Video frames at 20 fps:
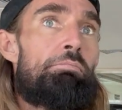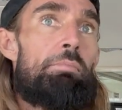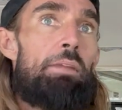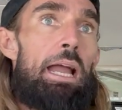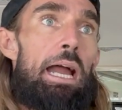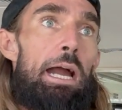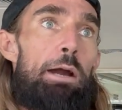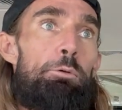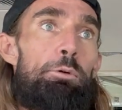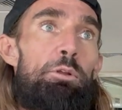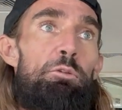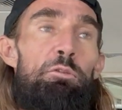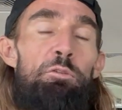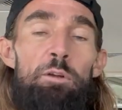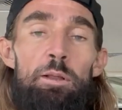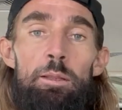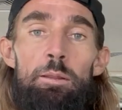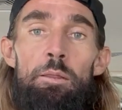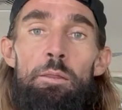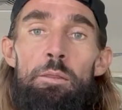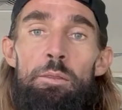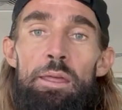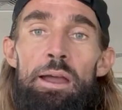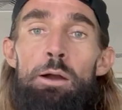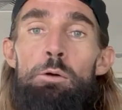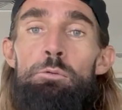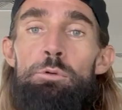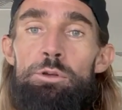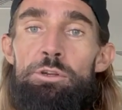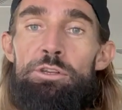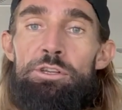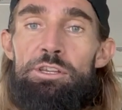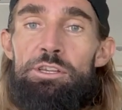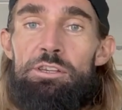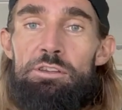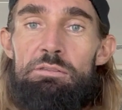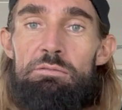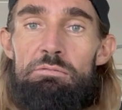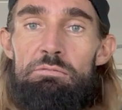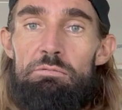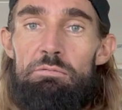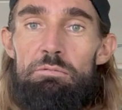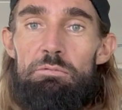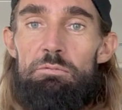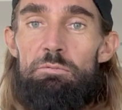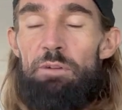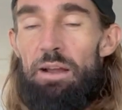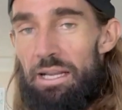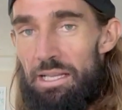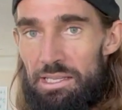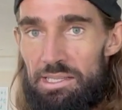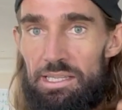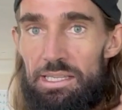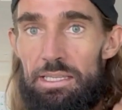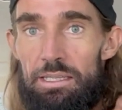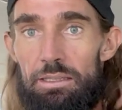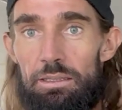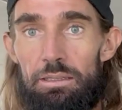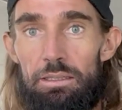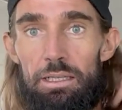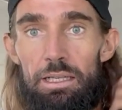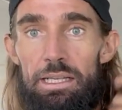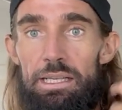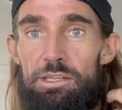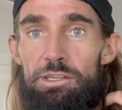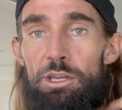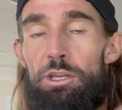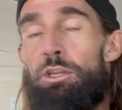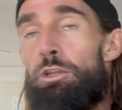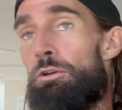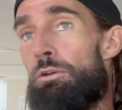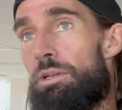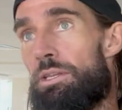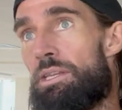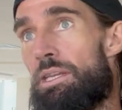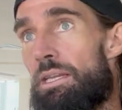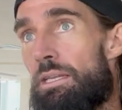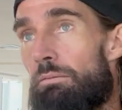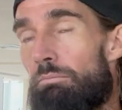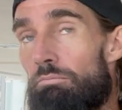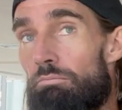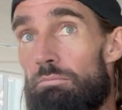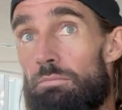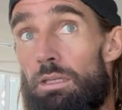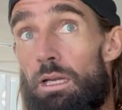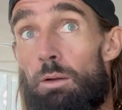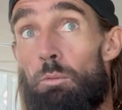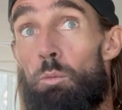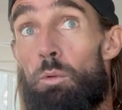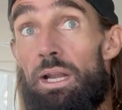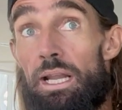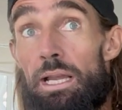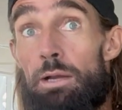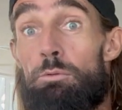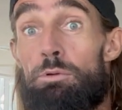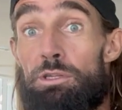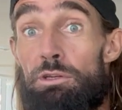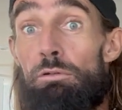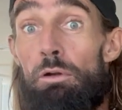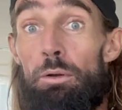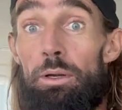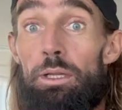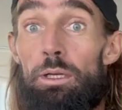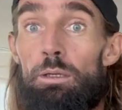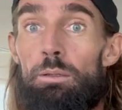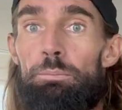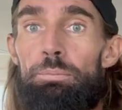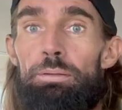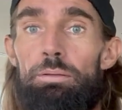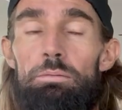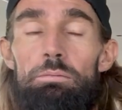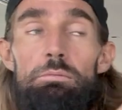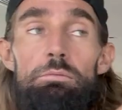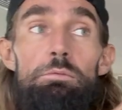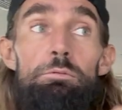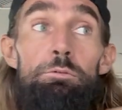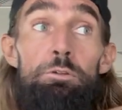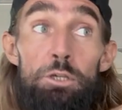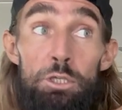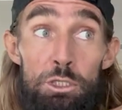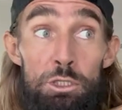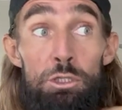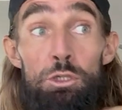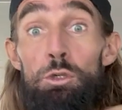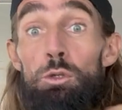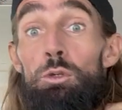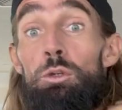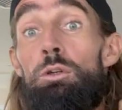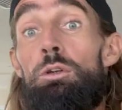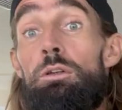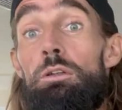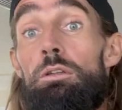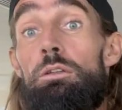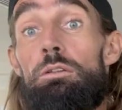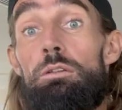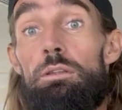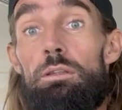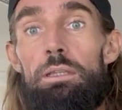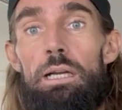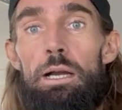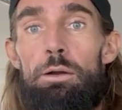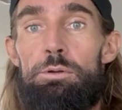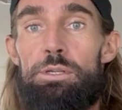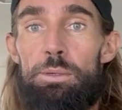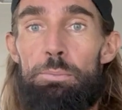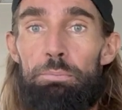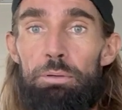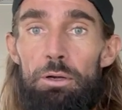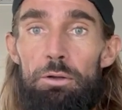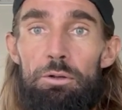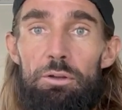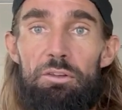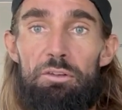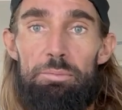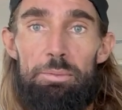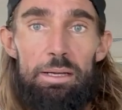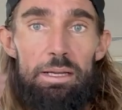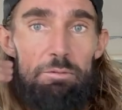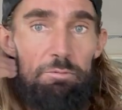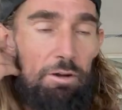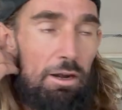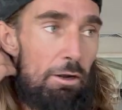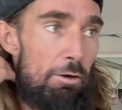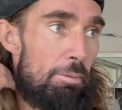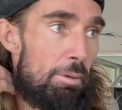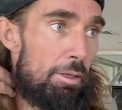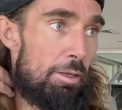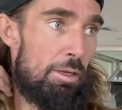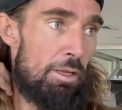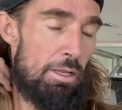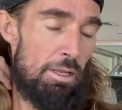I would have felt that that was vanity and insecurity. And when I was growing up, for sure, I was a product of my environment.